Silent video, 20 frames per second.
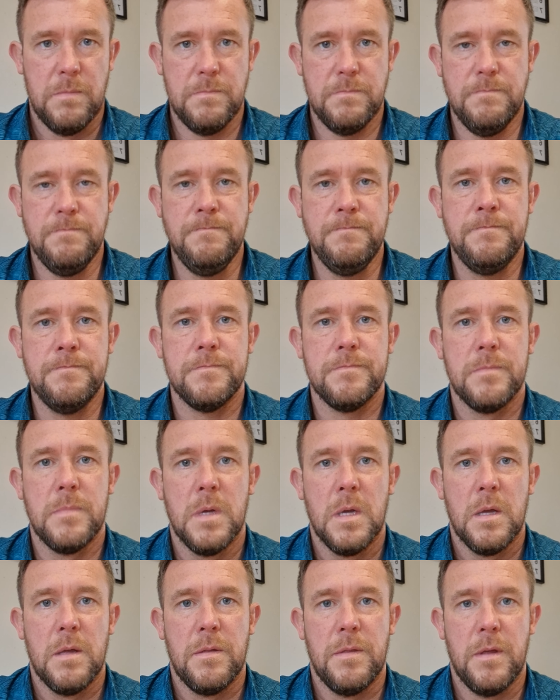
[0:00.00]

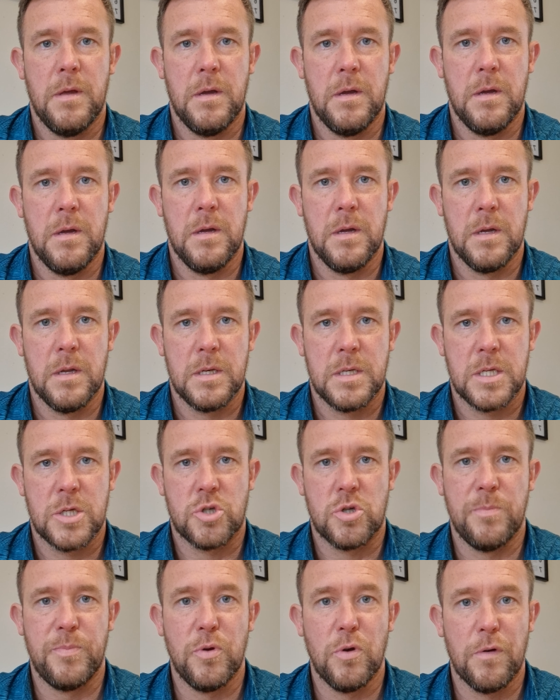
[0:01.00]
the
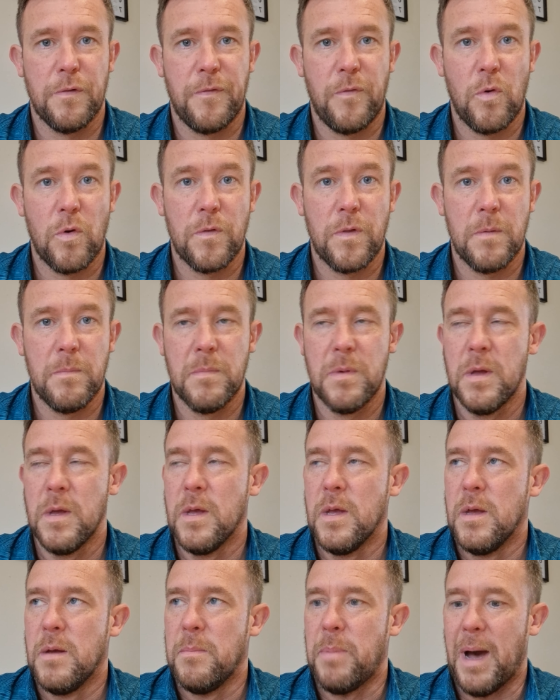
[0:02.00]
distributor for them,
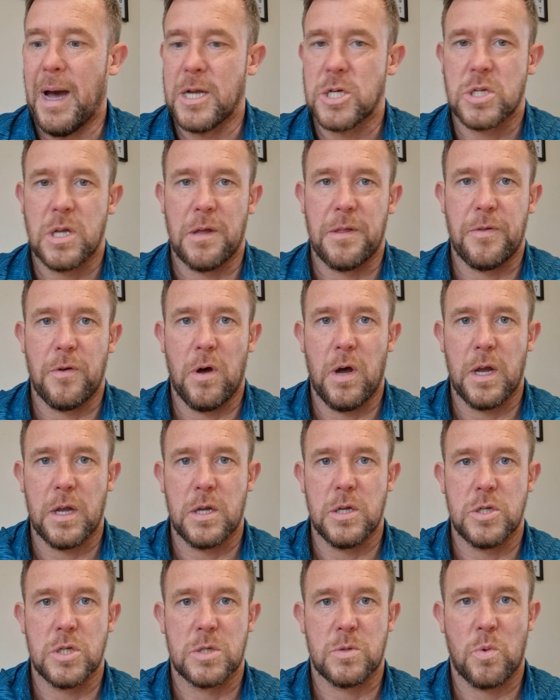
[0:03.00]
but actually I thought I
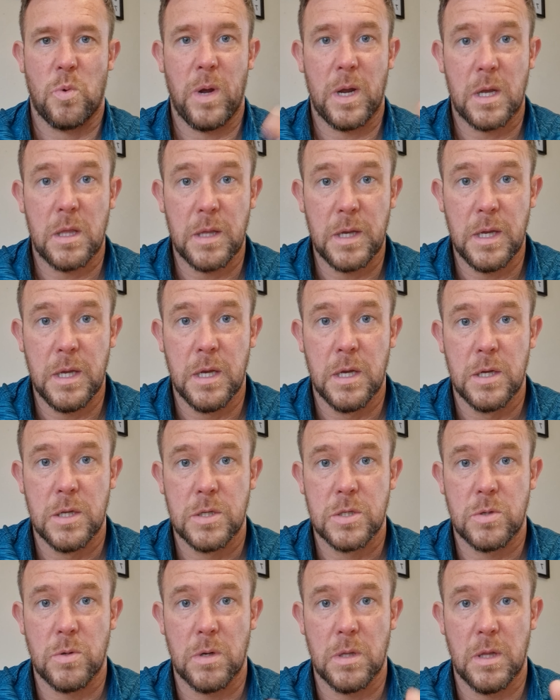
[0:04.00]
could just quickly
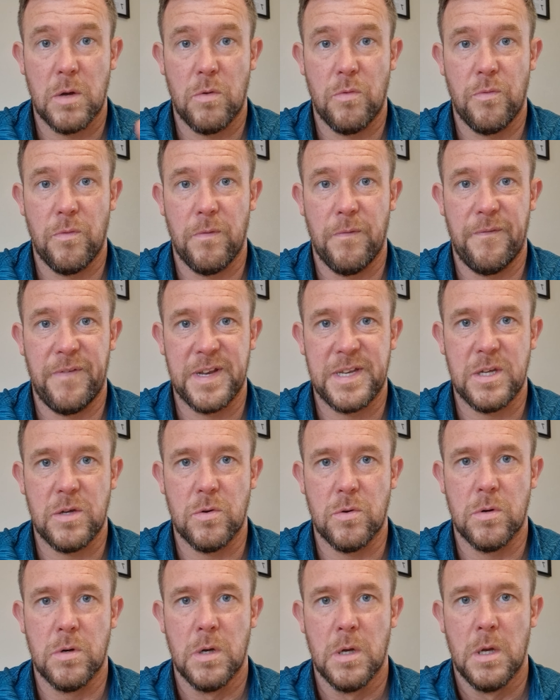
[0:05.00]
do a little
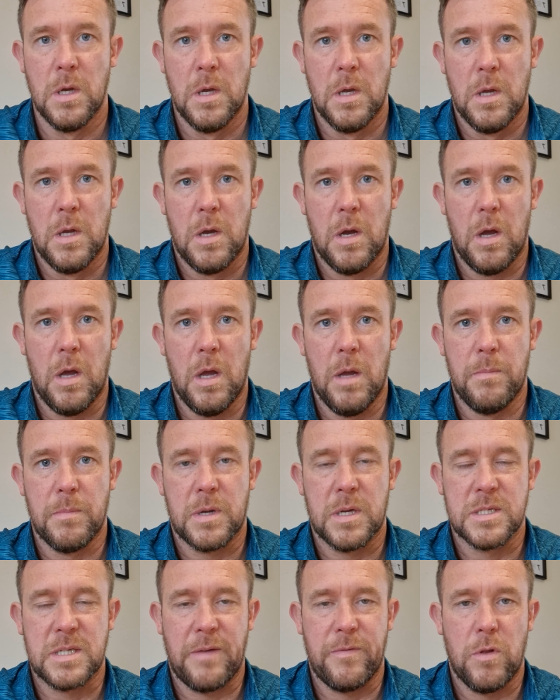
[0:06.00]
video
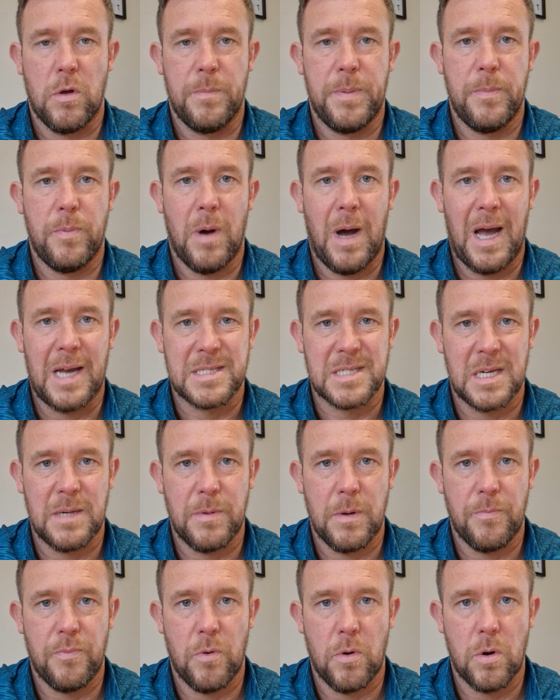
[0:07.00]
because I have a lot of people asking
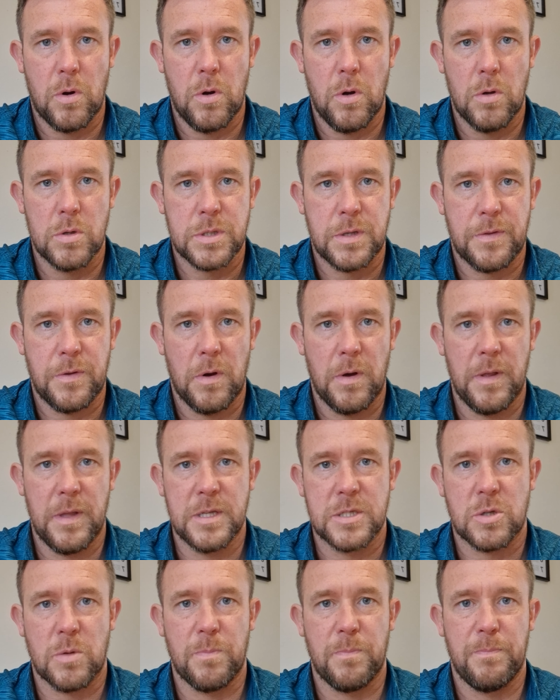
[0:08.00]
about prong collars. I thought
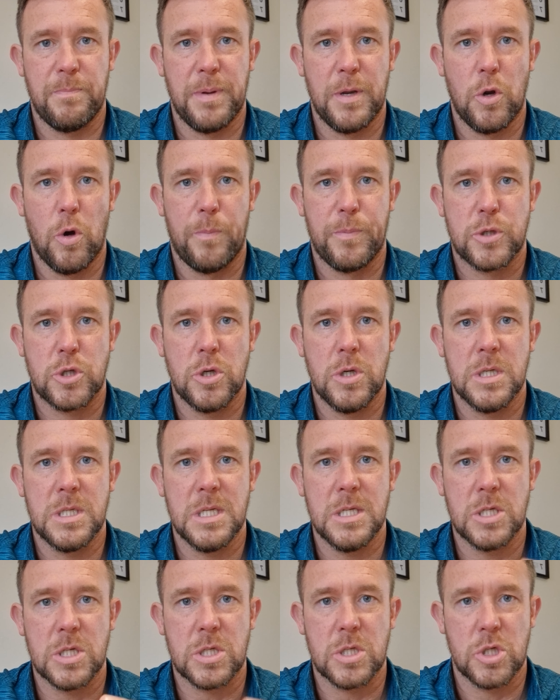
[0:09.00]
this would be an
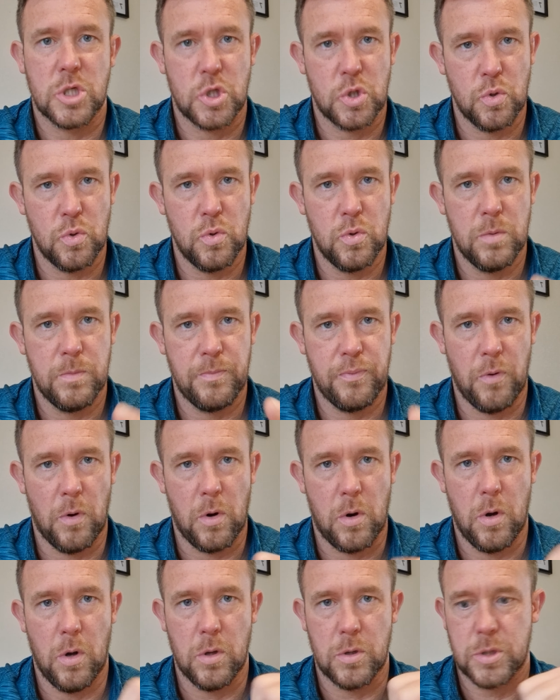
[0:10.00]
opportunity just to show
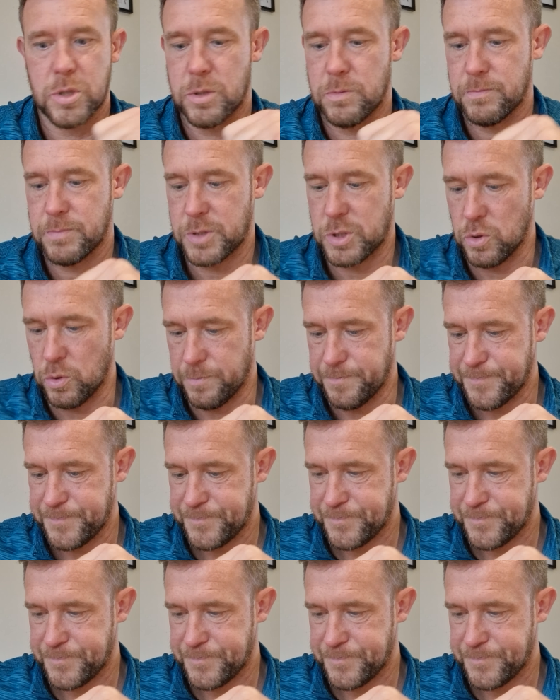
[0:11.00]
prong collars. So